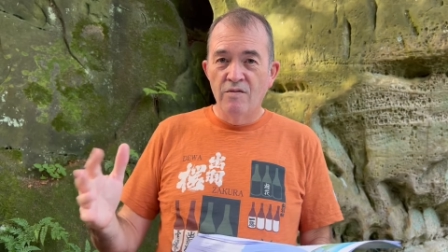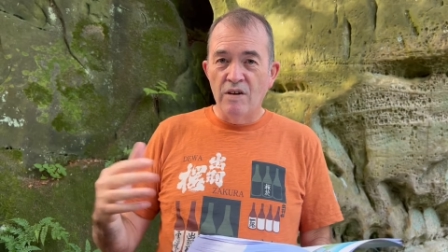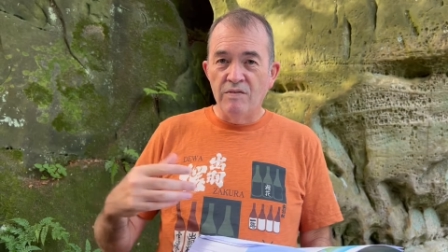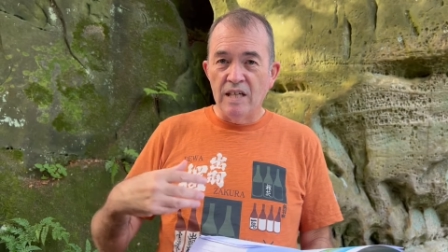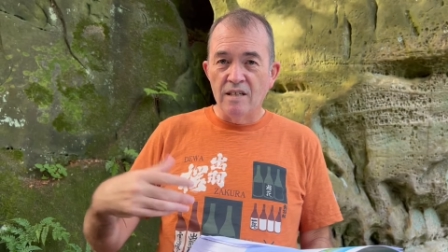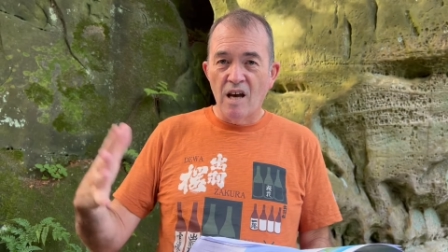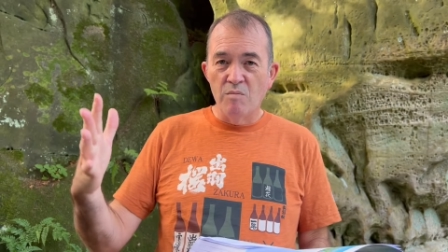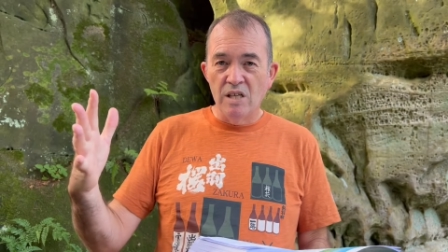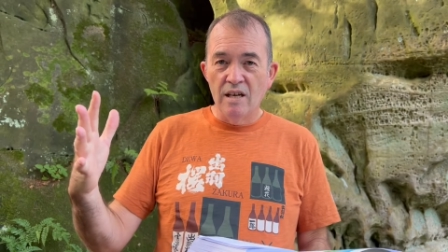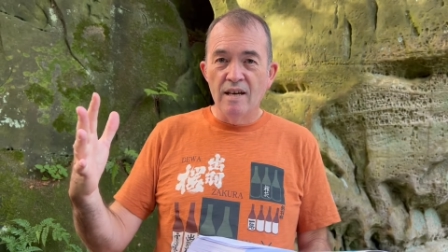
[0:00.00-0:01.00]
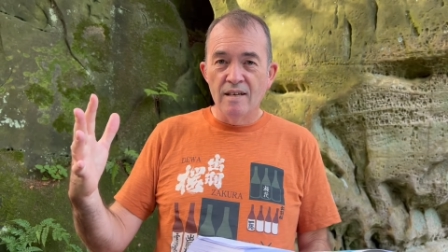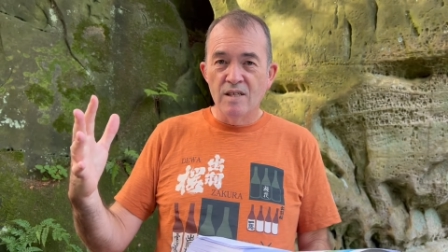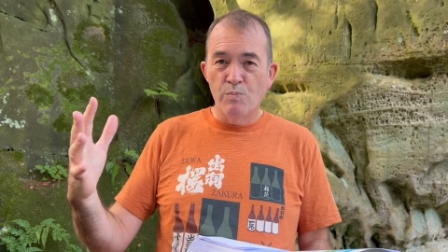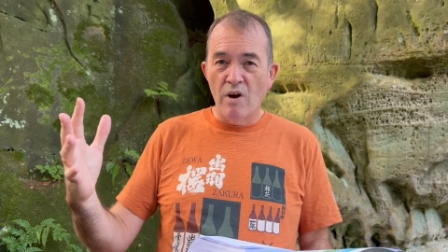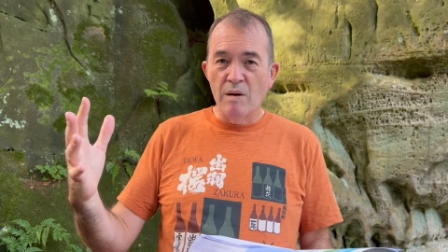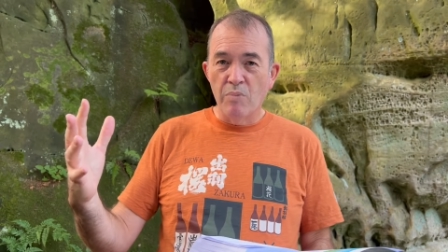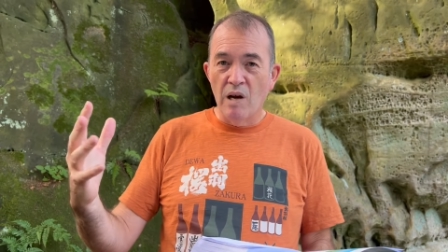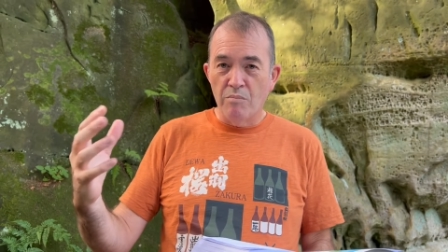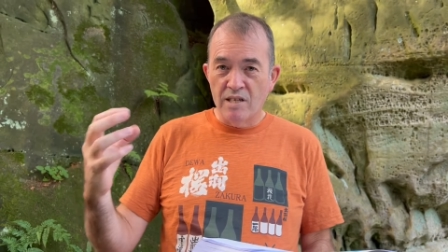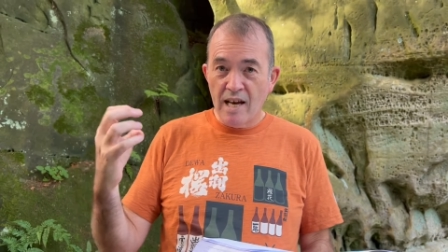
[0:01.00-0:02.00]
15 times a year spraying
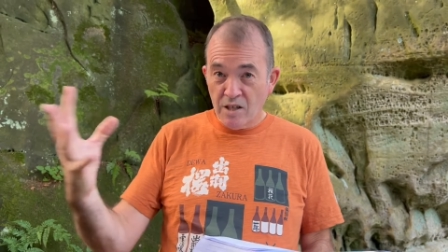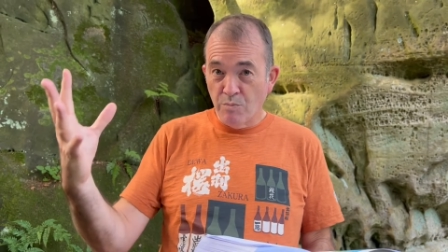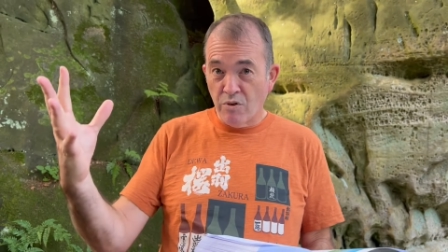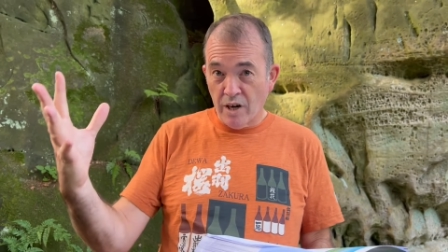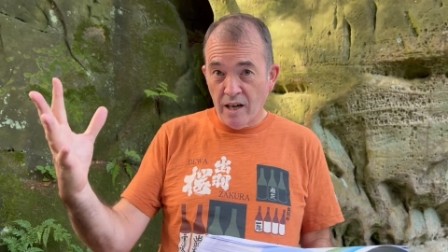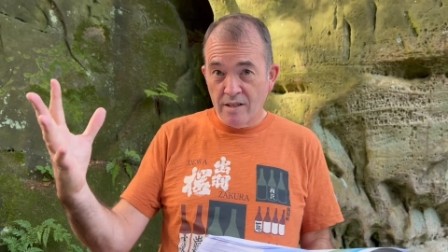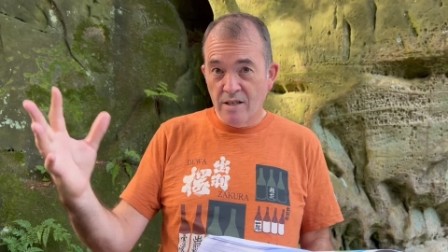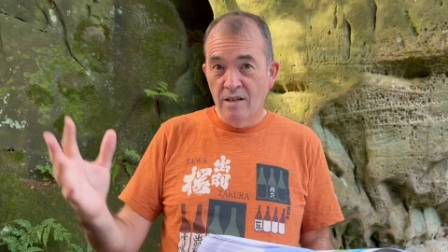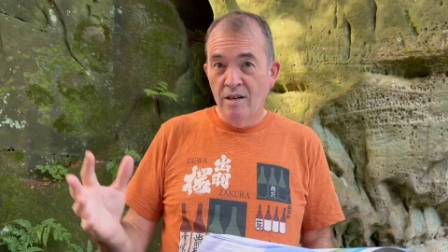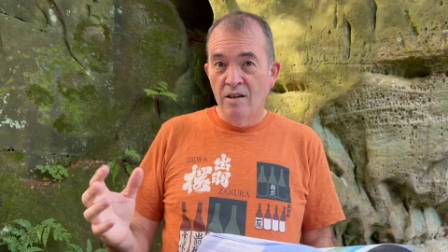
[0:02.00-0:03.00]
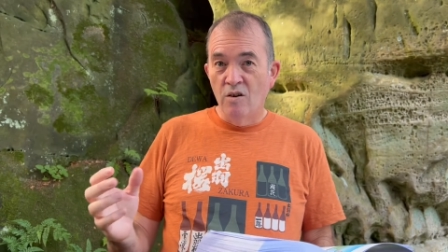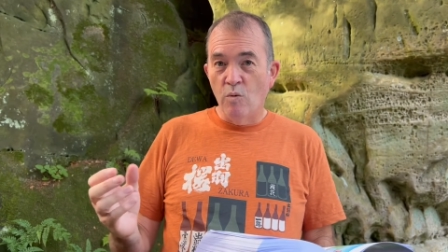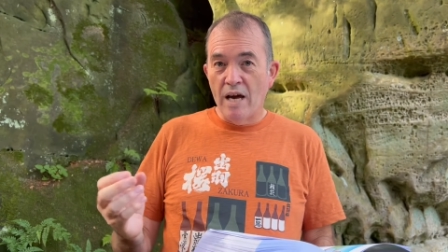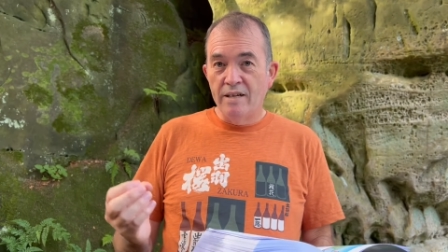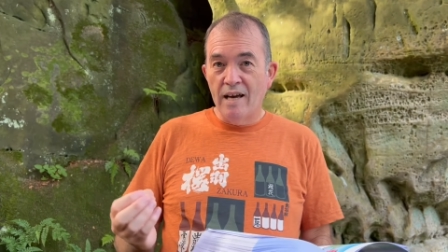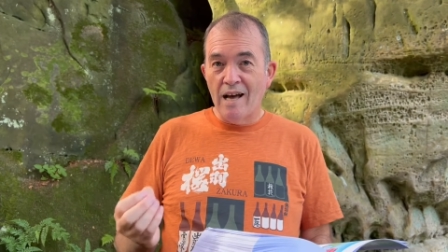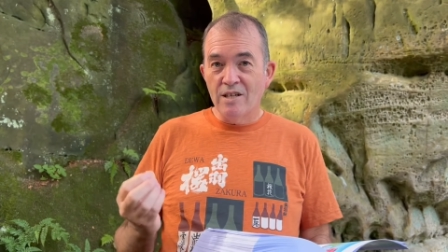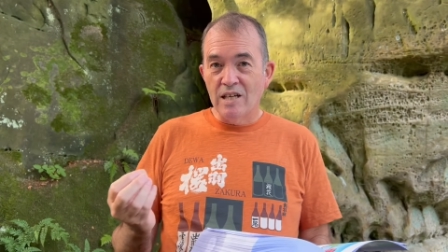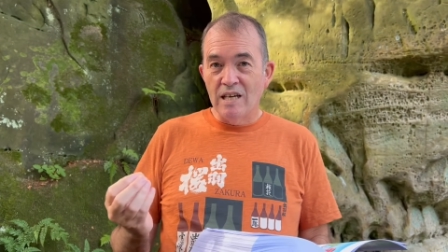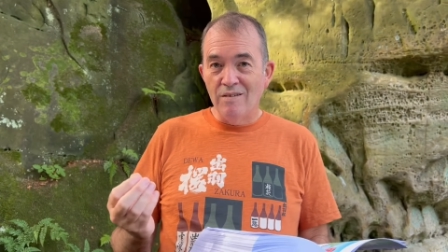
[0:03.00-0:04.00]
plant protection products when
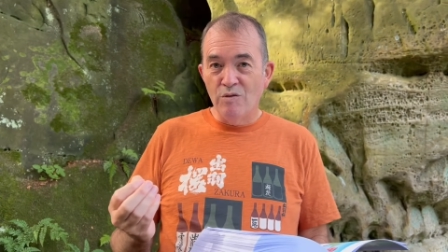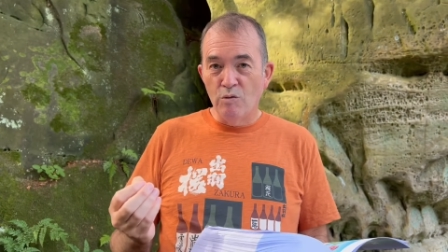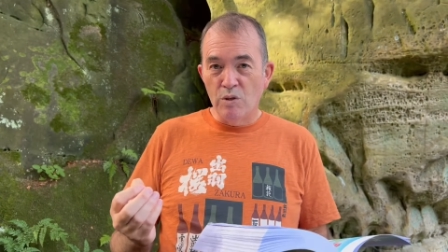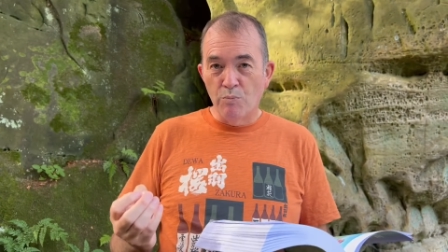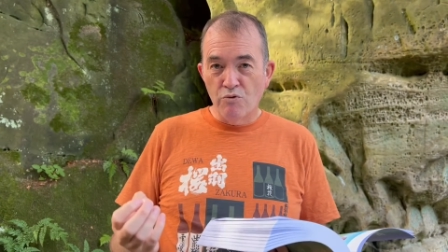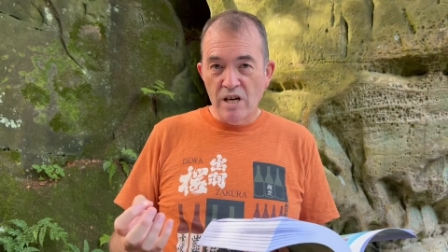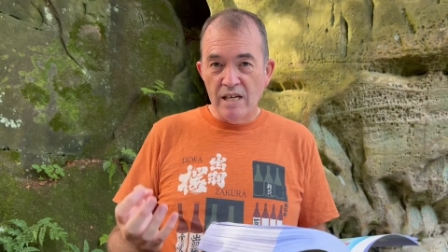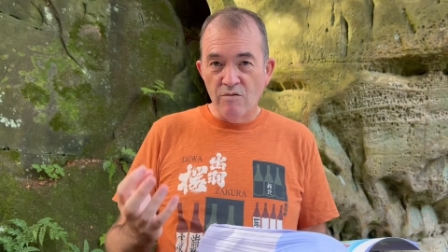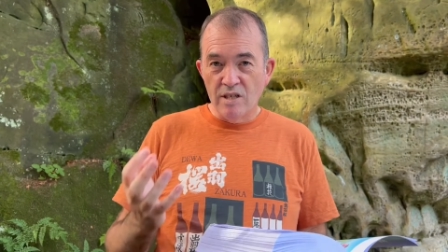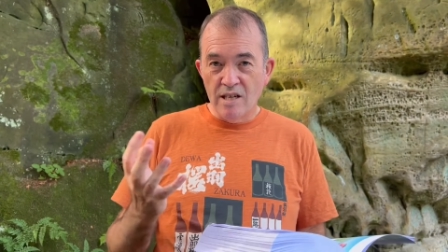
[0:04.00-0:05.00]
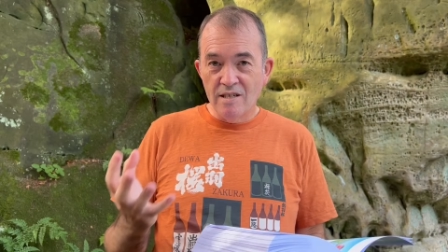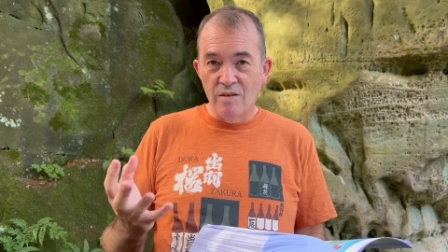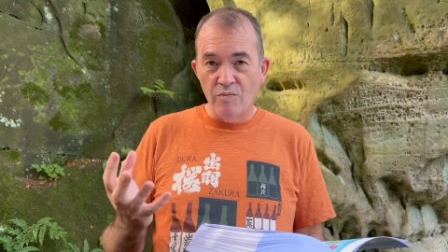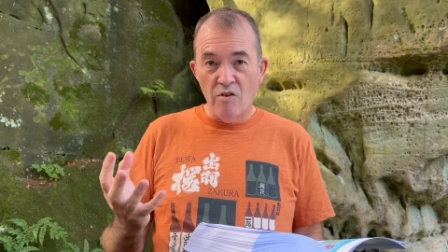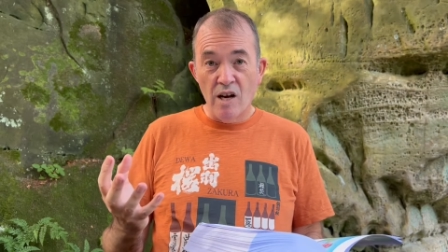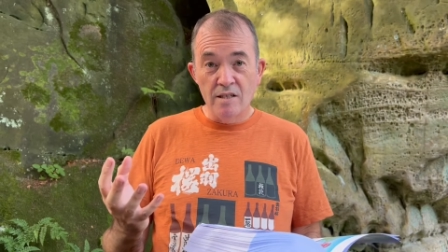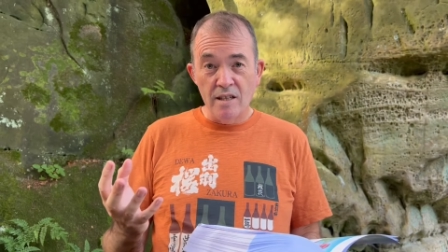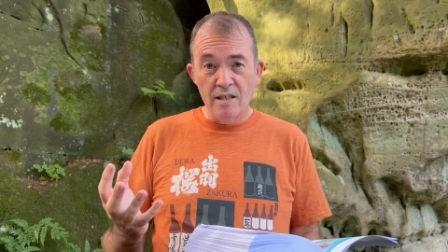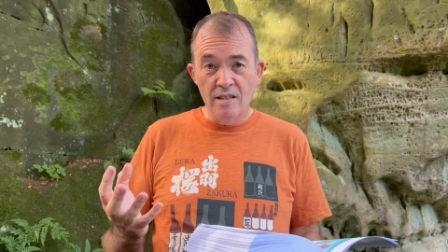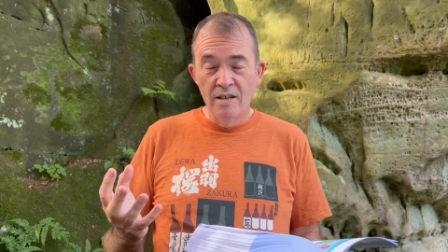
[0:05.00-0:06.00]
actually if you were to breed resistant
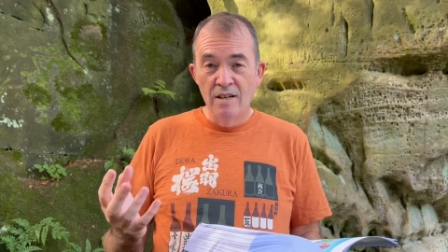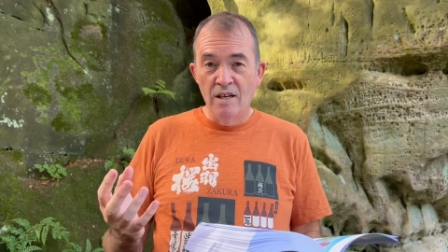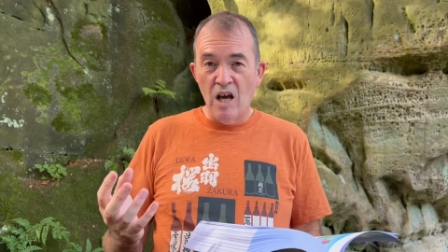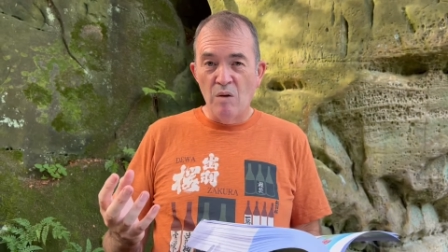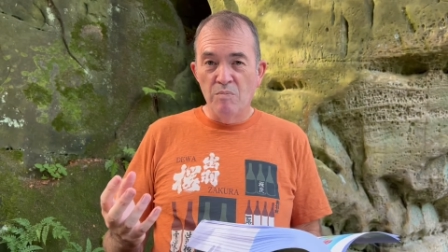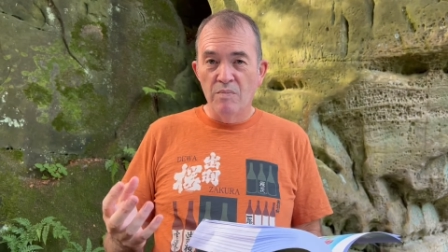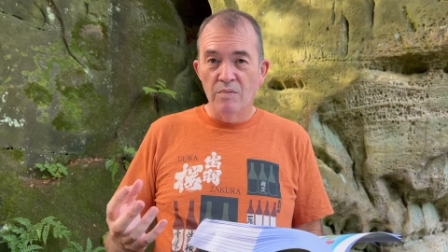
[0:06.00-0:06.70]
varieties um,